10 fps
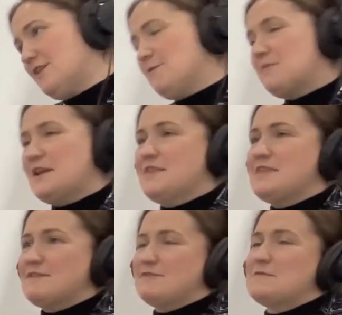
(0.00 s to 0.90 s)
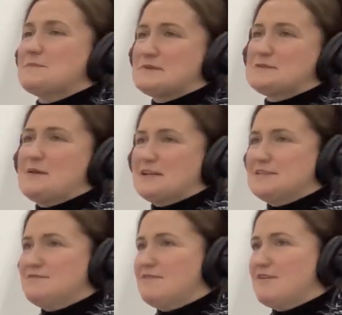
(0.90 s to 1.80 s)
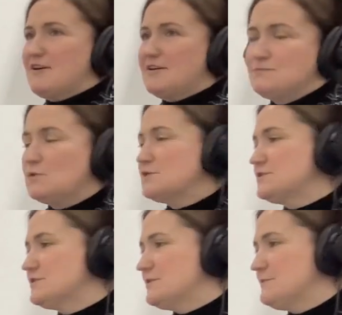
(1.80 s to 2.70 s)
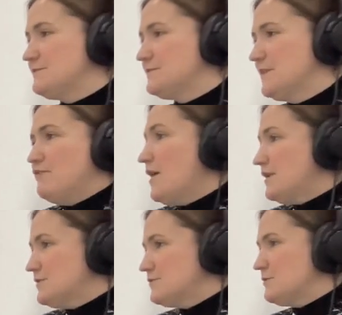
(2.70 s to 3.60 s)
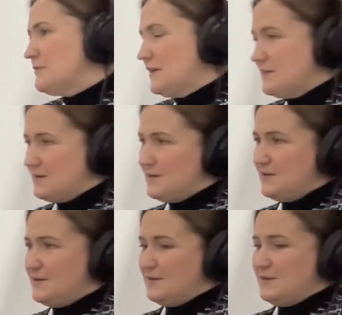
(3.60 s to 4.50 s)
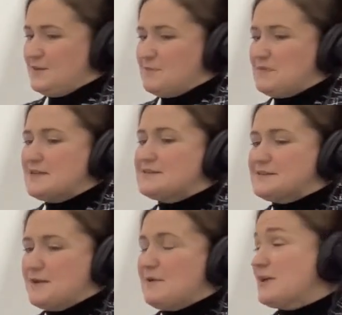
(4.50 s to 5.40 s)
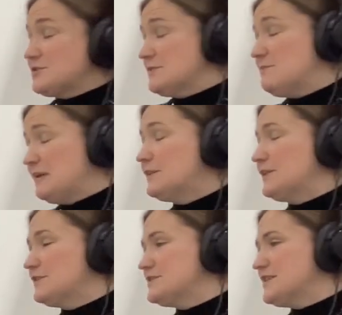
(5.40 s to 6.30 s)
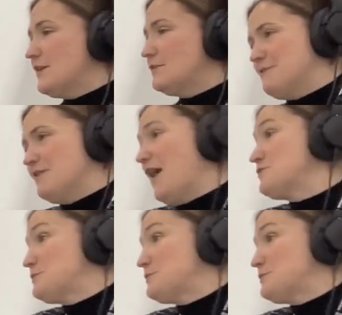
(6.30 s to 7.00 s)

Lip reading: But I think from the perspective of our Nordstrom product group, like the pieces that we actually build ourselves, our house